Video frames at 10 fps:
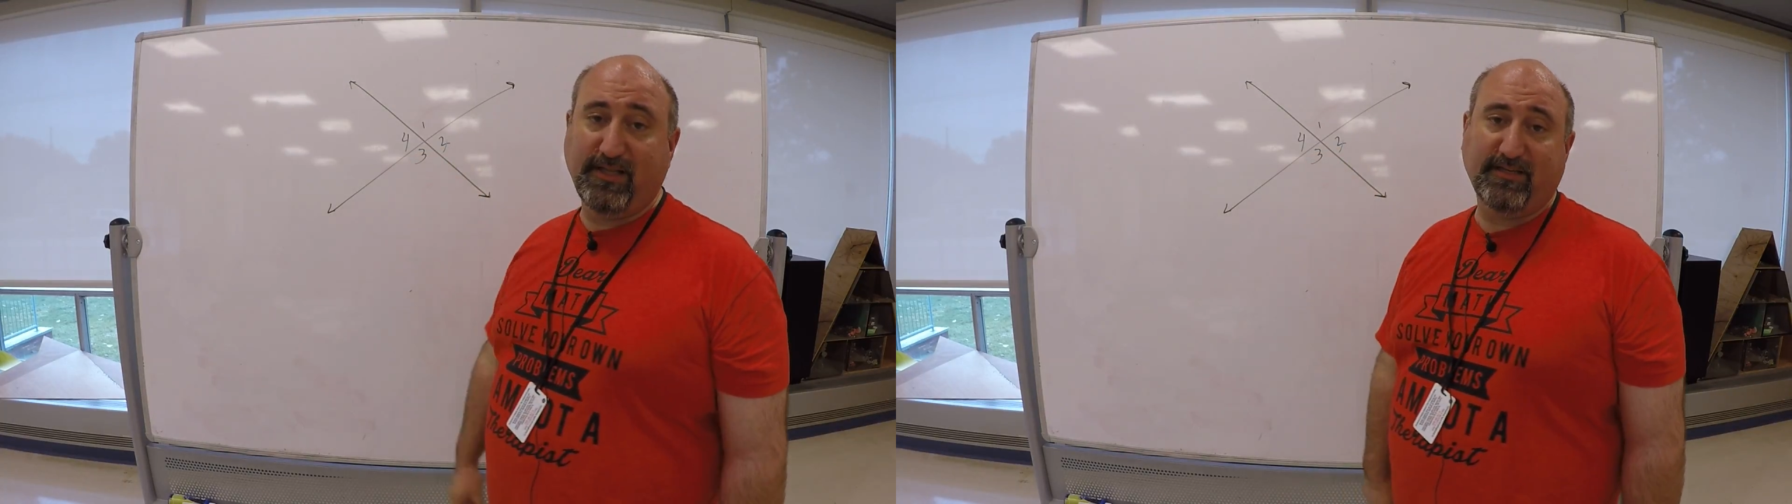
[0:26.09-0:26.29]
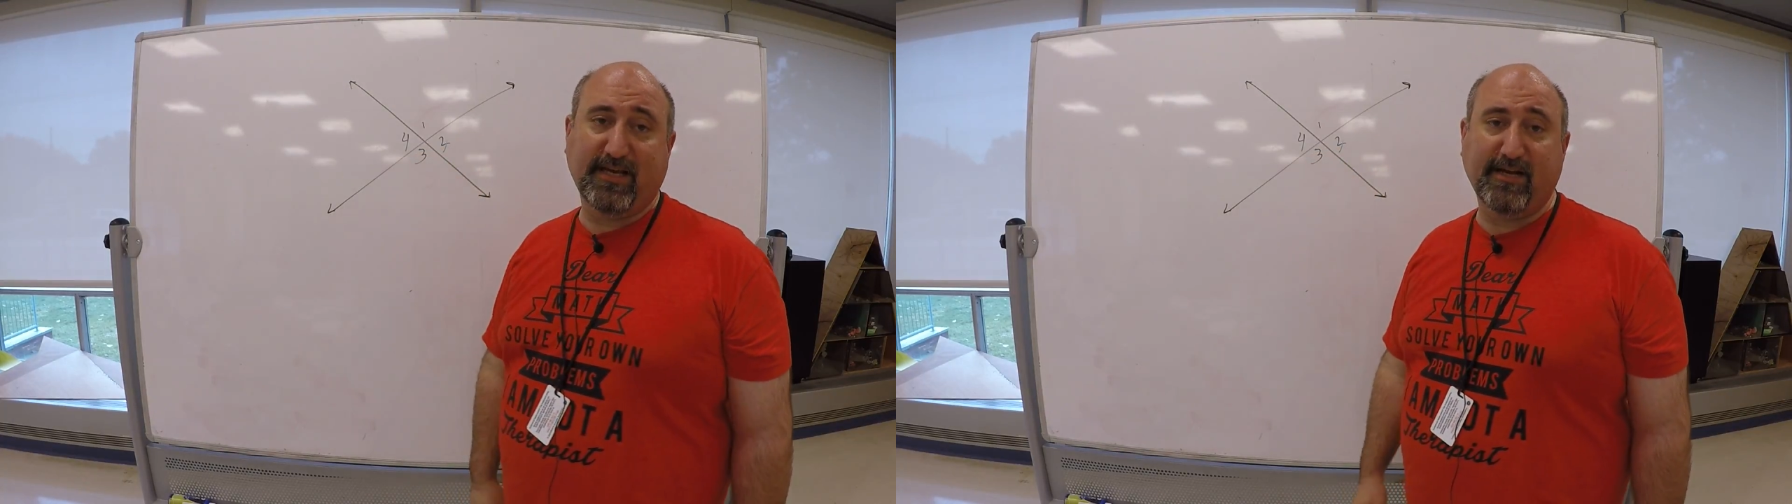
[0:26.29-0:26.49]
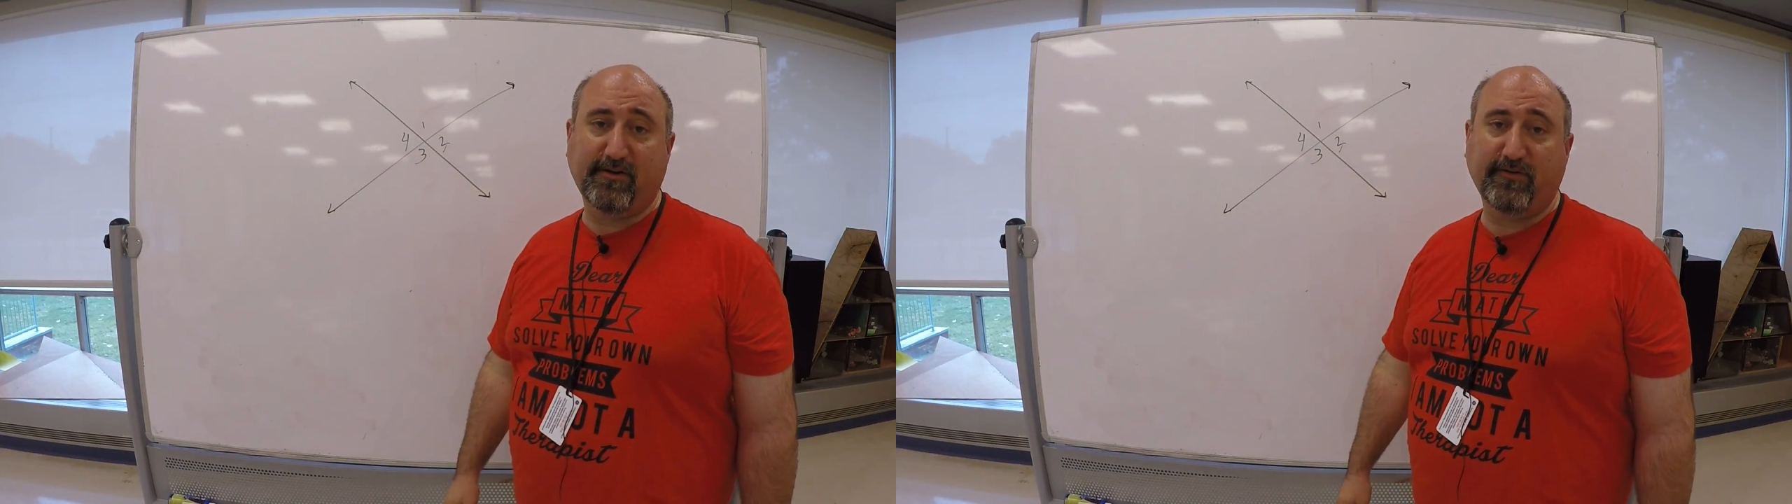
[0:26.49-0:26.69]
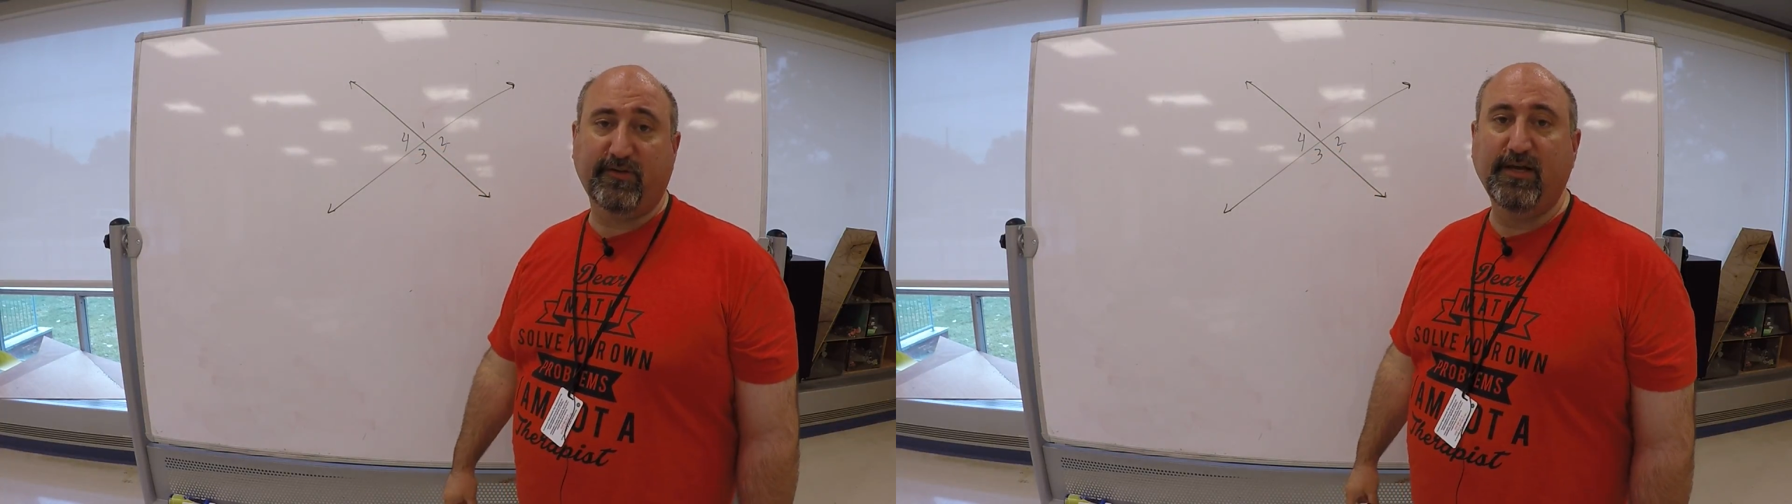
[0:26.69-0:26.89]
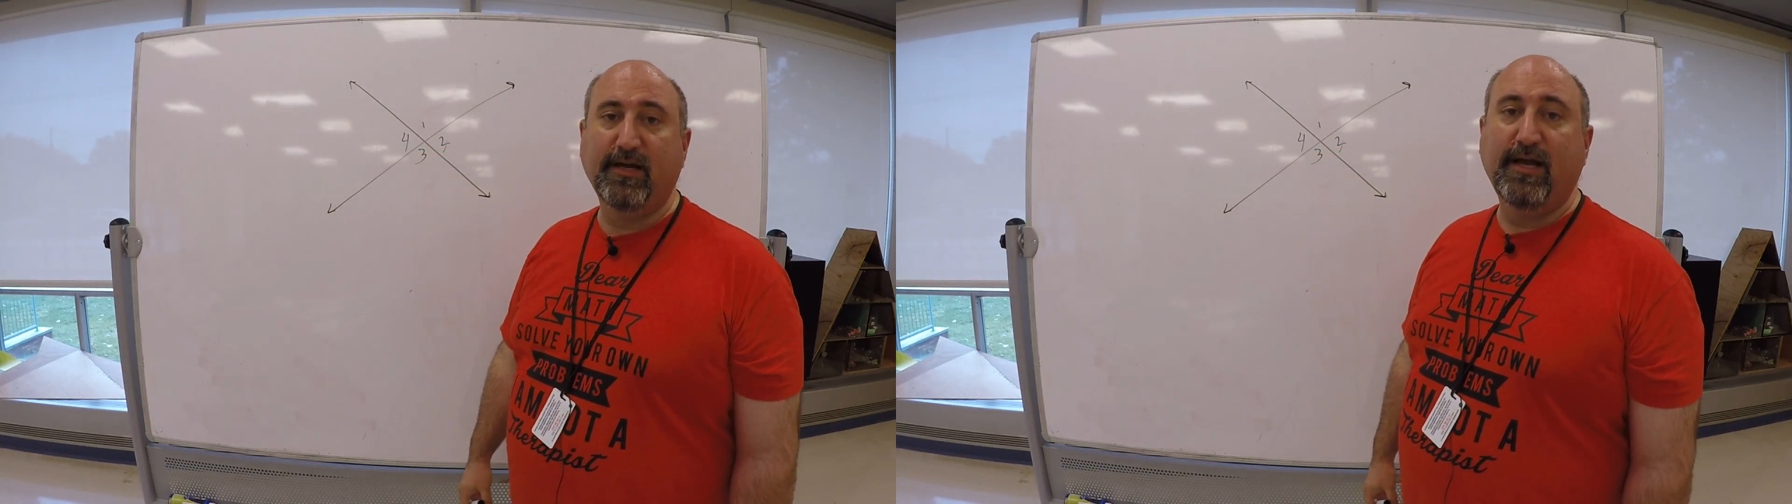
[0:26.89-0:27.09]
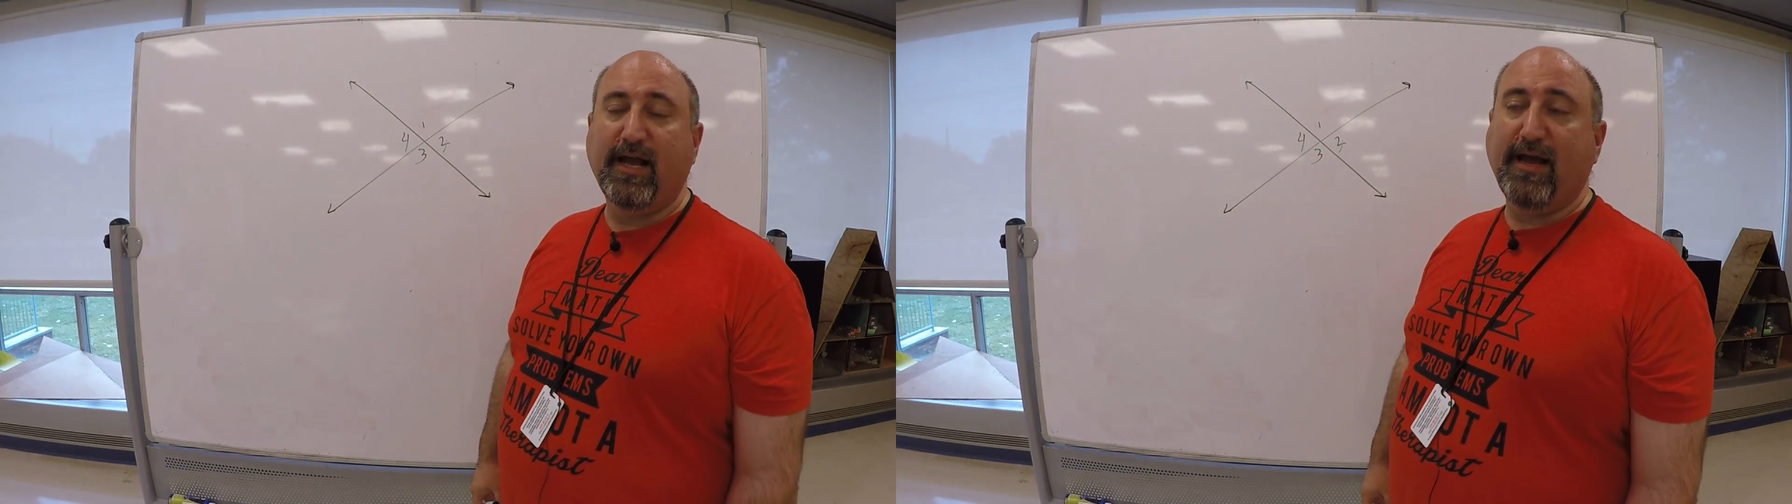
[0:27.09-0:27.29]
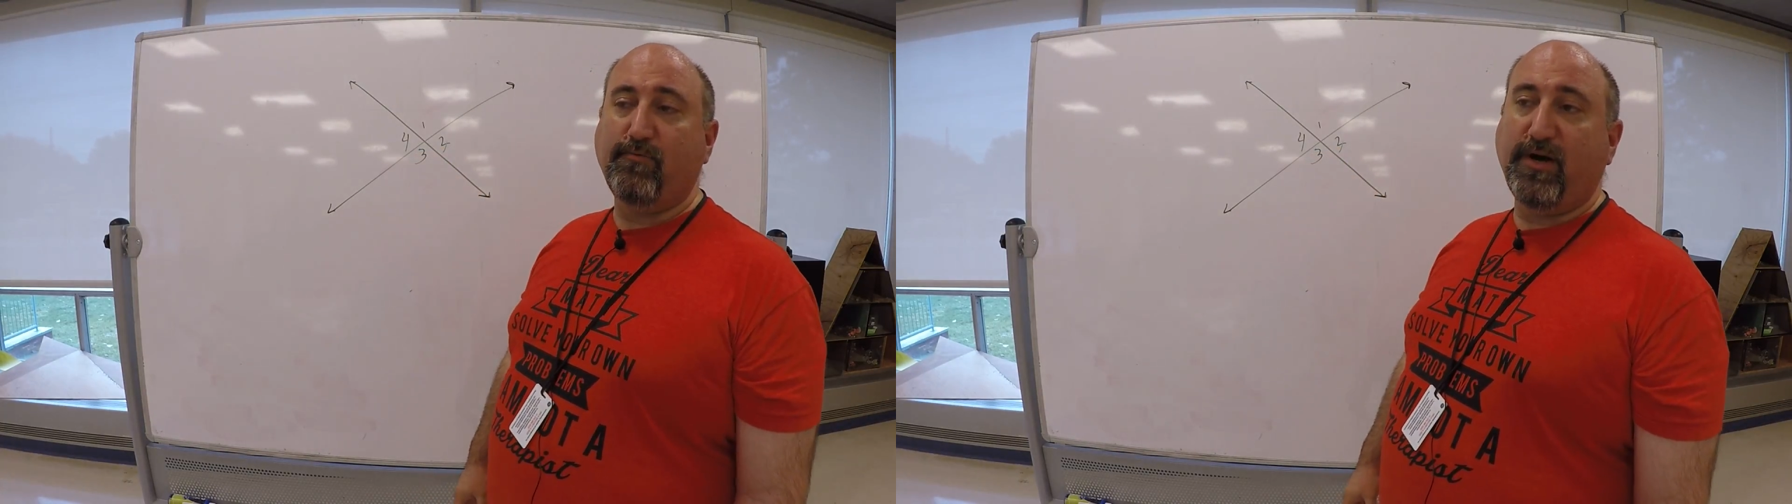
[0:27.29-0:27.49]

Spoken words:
these angles and